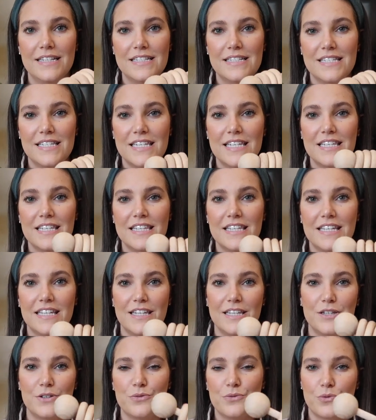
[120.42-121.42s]

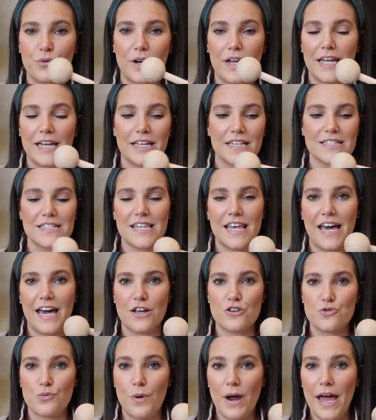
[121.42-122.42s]
teething ring
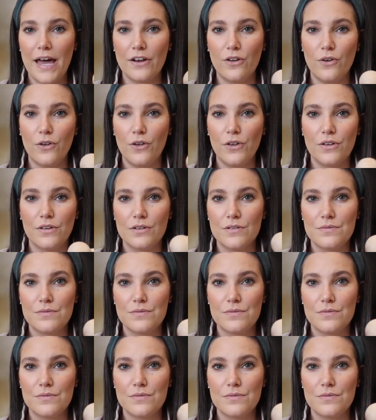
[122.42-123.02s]
slash rattle